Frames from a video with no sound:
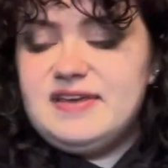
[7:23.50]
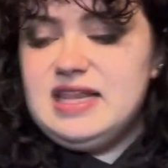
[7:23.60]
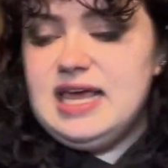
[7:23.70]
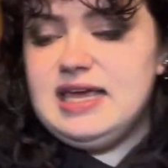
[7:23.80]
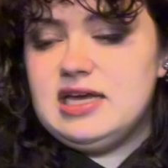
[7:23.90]
feel
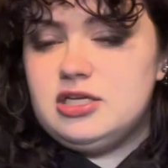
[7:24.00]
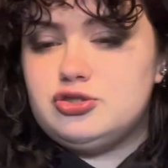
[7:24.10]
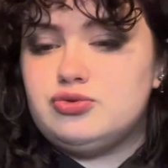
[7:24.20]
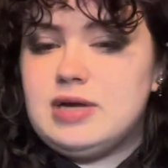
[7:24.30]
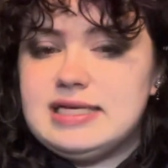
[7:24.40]
like
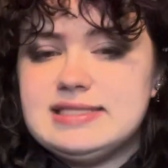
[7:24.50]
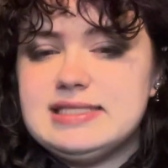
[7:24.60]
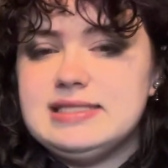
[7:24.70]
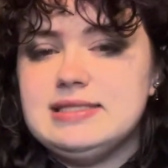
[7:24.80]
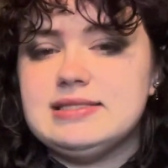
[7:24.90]

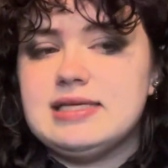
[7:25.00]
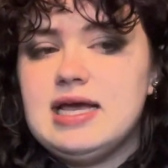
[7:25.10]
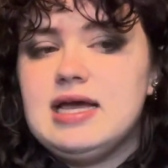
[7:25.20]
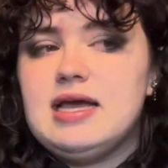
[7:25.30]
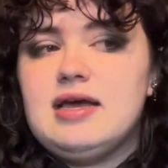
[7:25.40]
dresses
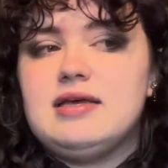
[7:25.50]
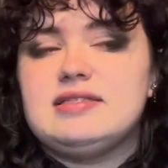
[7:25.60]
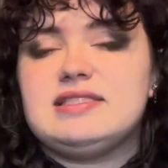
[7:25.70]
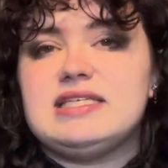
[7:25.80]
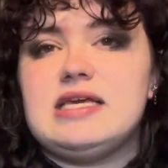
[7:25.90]

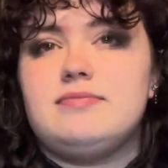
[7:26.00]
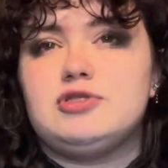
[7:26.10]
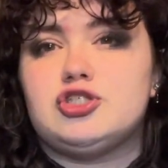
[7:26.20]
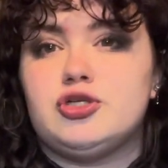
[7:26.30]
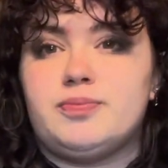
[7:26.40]
seem
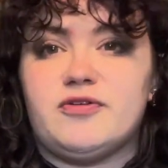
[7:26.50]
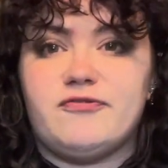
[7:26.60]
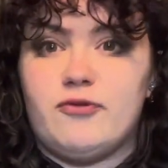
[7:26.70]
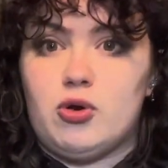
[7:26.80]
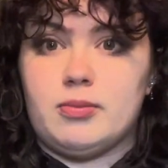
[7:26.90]
super
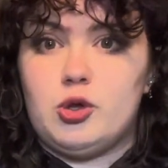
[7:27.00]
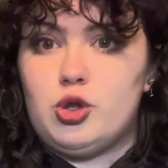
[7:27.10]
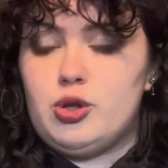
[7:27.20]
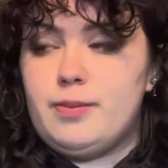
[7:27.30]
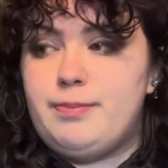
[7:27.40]
formal,
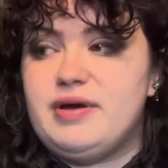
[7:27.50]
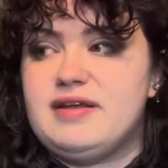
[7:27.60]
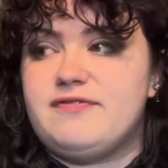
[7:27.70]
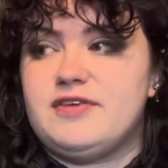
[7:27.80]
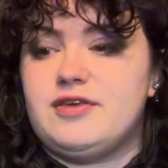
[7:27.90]
but
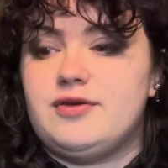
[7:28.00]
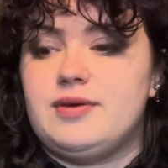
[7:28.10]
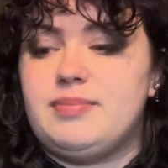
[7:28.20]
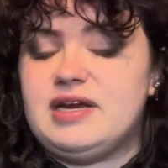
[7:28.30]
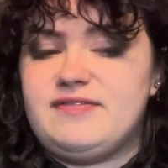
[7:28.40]

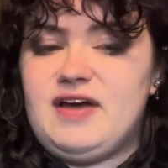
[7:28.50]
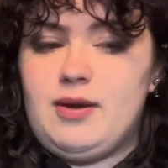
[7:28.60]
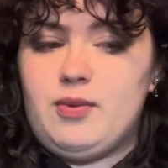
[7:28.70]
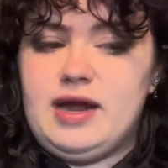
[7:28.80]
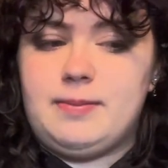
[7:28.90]
if I
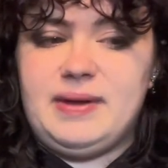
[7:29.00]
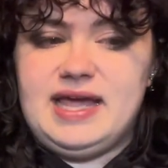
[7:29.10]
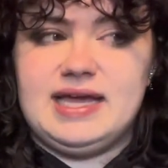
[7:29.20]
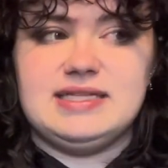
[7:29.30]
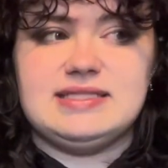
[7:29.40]
wear
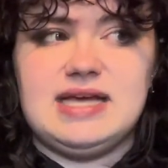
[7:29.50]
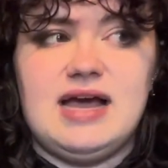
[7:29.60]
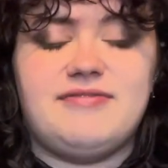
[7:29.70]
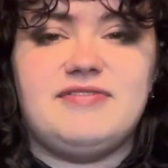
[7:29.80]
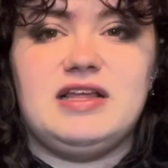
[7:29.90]
pants,
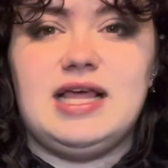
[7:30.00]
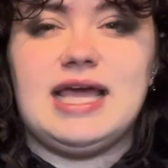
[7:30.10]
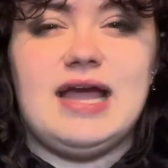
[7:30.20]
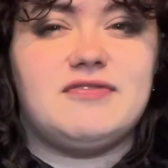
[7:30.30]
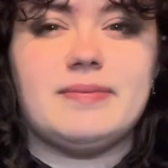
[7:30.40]
I feel
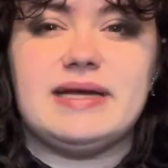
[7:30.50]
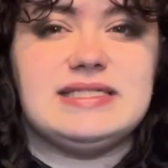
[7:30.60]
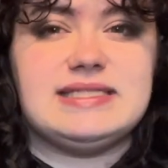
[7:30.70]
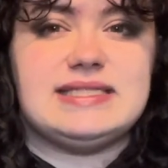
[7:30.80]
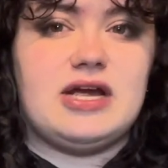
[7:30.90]
like
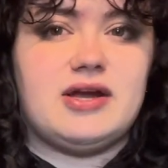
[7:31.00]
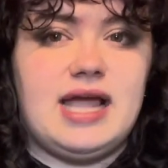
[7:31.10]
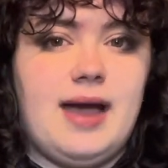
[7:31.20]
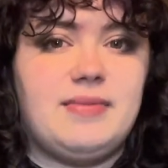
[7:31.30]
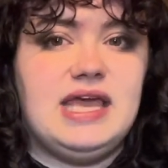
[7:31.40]
everybody's staring
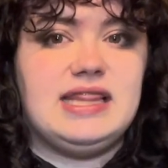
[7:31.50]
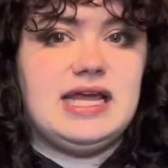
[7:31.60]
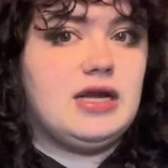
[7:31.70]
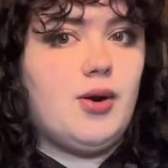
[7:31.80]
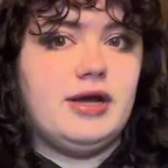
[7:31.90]
at me and
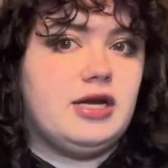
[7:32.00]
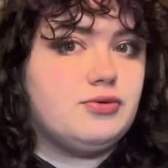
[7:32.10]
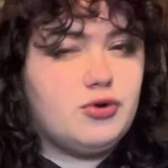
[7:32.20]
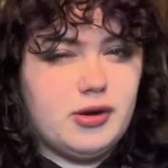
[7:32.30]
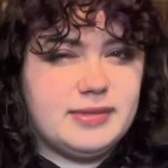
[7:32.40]
they know I
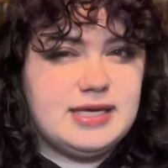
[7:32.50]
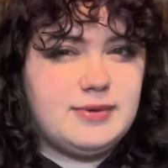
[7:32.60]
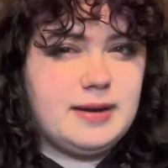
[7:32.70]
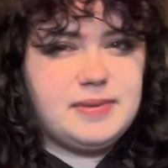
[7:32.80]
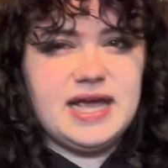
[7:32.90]
don't normally
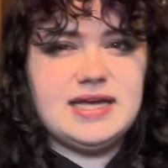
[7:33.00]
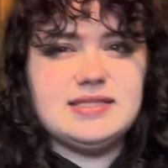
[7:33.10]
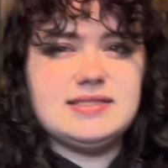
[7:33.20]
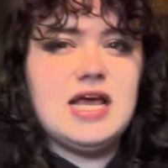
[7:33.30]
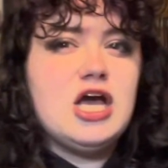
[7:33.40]
wear
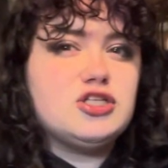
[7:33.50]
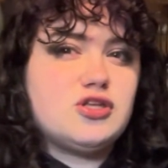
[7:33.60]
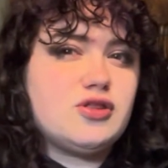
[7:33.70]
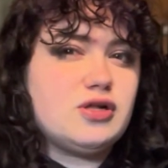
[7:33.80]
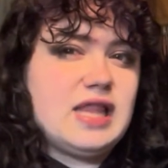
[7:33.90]
pants,
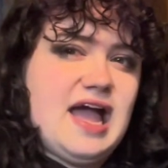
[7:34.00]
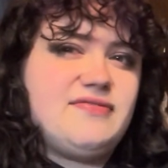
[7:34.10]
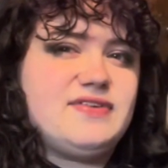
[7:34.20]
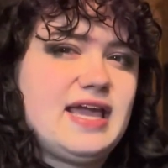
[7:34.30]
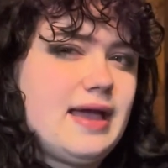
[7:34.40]
so they're
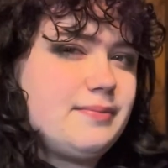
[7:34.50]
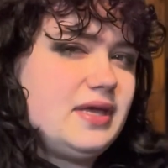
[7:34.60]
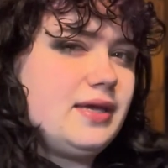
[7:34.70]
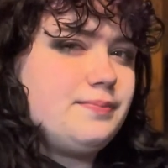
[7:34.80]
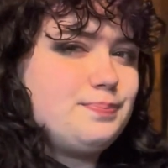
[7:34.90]
laughing at
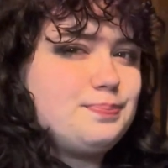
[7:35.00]
me.